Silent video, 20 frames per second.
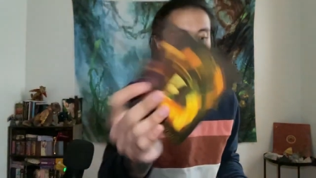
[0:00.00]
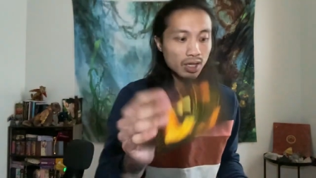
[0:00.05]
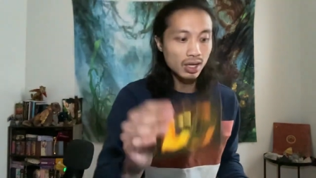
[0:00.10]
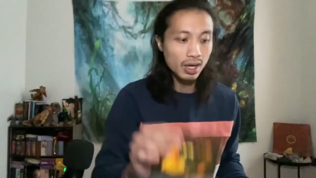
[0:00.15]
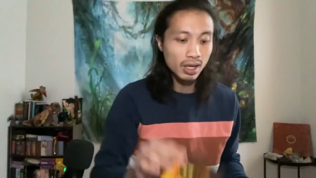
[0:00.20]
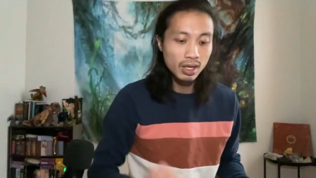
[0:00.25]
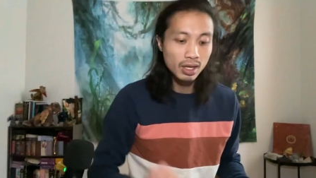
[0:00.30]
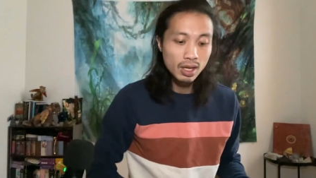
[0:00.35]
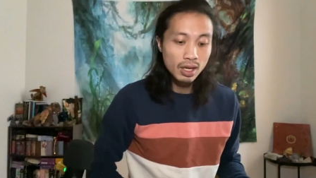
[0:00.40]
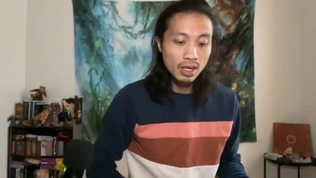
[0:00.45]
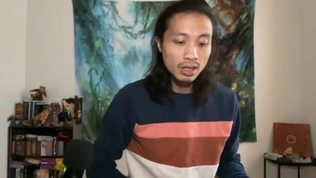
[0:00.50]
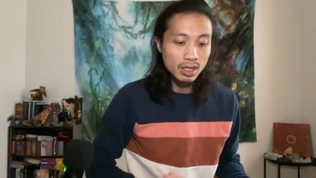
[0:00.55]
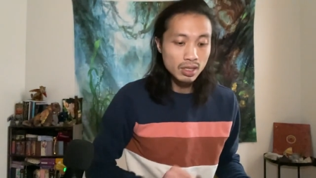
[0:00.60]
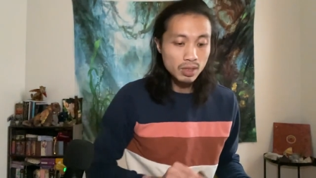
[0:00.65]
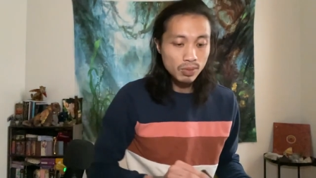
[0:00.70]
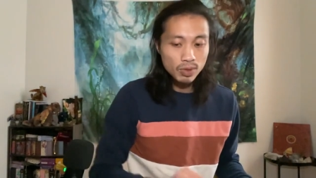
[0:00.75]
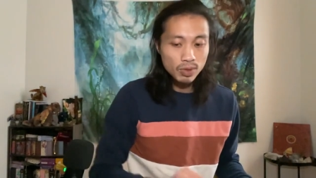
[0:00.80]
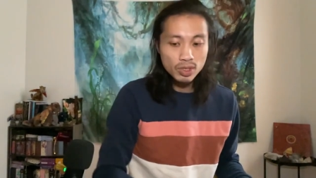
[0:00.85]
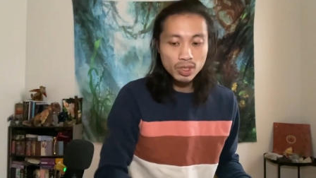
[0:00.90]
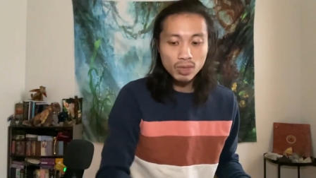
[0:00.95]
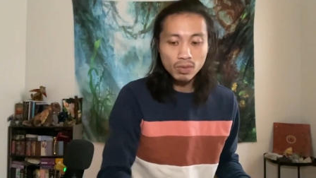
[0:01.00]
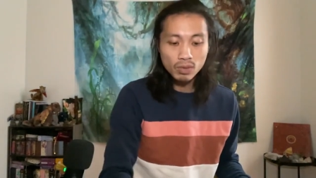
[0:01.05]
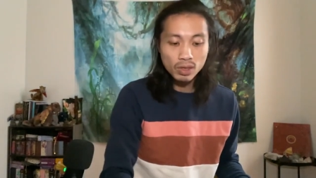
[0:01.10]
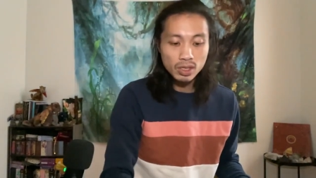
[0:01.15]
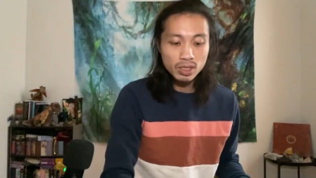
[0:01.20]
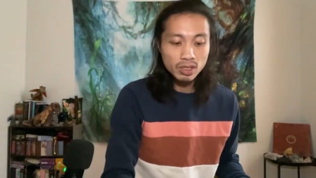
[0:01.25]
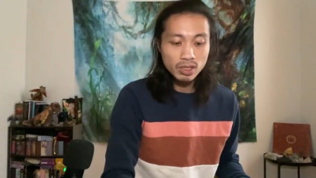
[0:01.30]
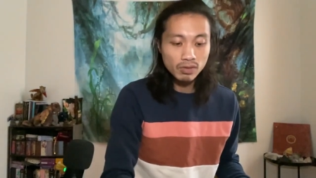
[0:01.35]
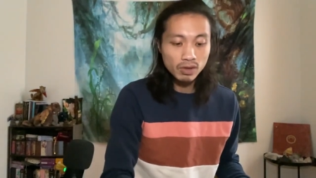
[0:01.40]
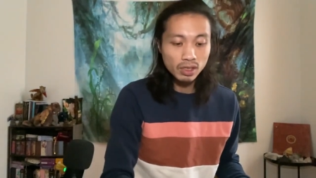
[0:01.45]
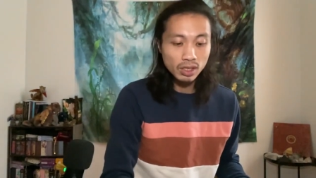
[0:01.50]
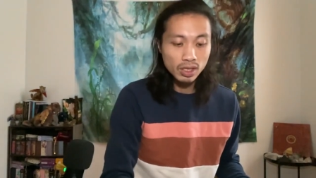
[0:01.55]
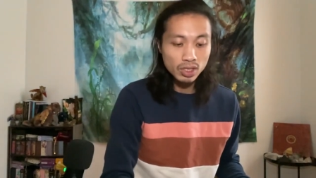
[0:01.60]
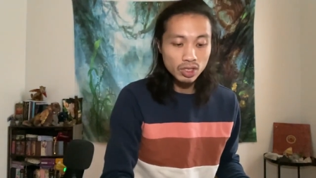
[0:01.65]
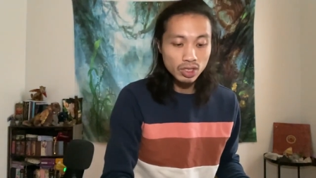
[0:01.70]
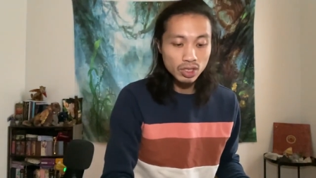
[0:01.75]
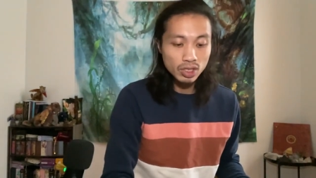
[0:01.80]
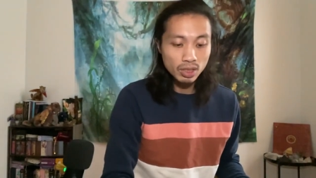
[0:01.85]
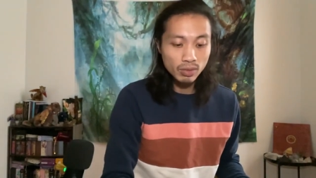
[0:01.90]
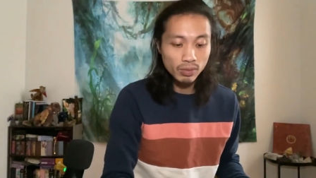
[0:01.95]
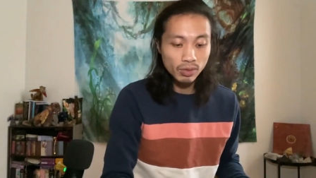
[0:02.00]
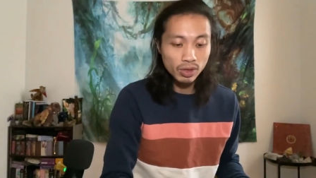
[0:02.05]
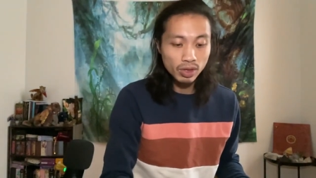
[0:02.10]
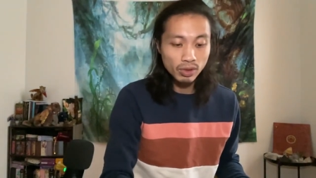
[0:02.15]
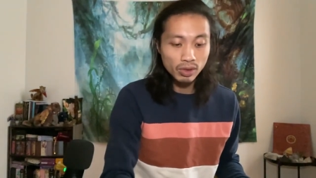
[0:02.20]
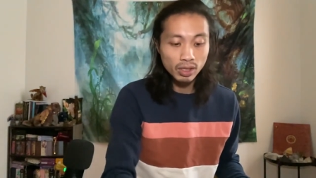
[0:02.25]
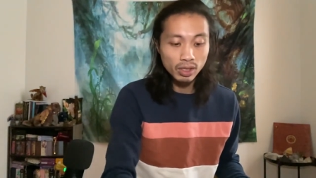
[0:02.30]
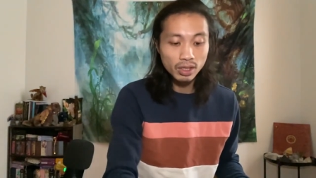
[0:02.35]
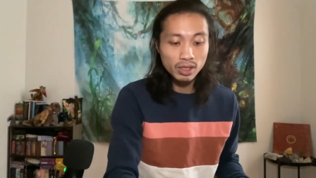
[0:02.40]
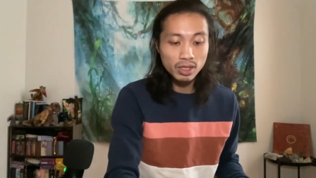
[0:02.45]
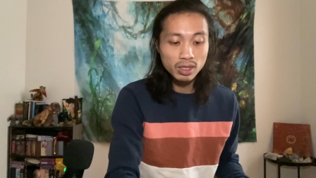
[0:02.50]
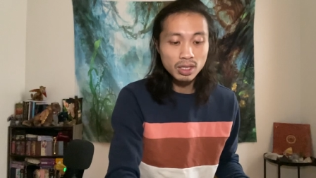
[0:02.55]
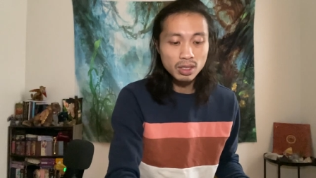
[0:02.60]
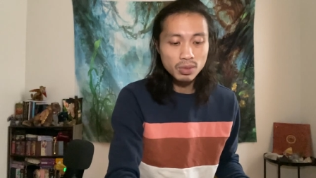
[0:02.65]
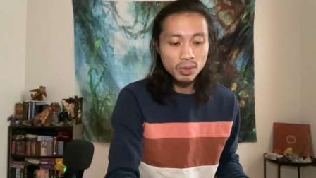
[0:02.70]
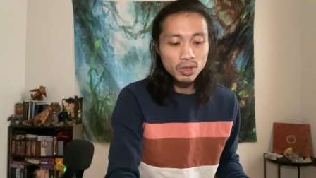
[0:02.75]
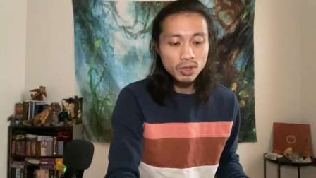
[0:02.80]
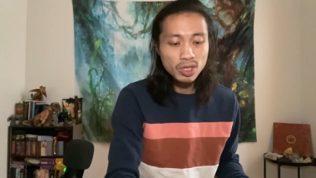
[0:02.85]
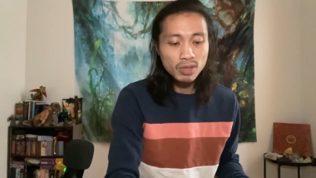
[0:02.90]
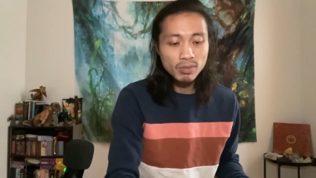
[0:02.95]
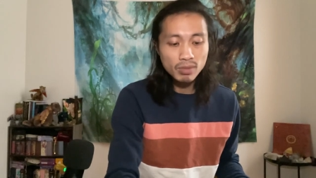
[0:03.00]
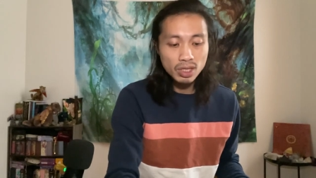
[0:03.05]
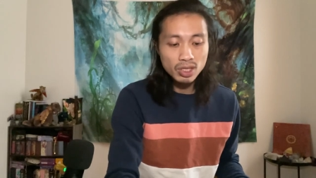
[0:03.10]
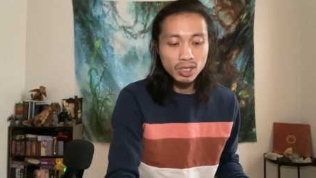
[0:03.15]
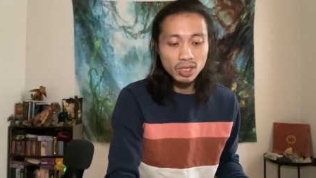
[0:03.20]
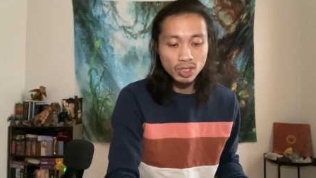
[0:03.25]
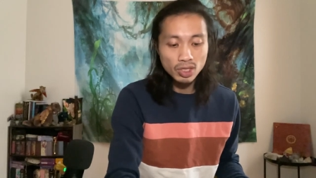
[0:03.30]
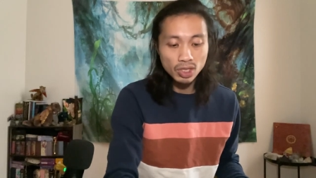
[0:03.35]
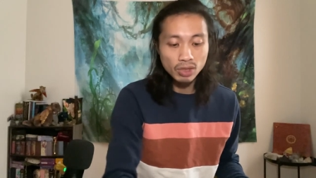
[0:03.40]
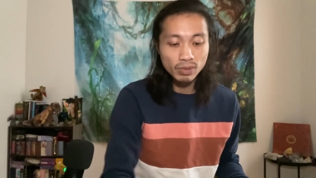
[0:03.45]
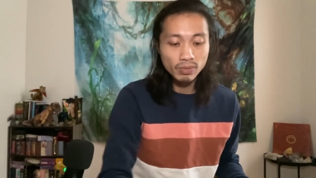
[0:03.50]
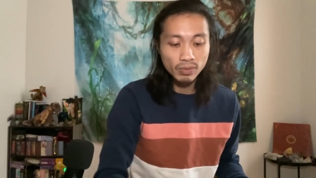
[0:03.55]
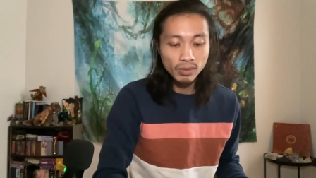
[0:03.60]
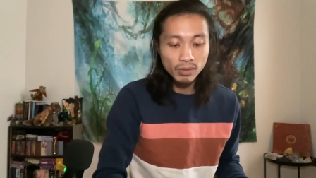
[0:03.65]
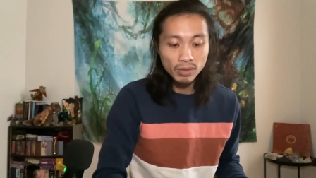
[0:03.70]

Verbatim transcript: Yeah, this person wants a relationship with, this person misses you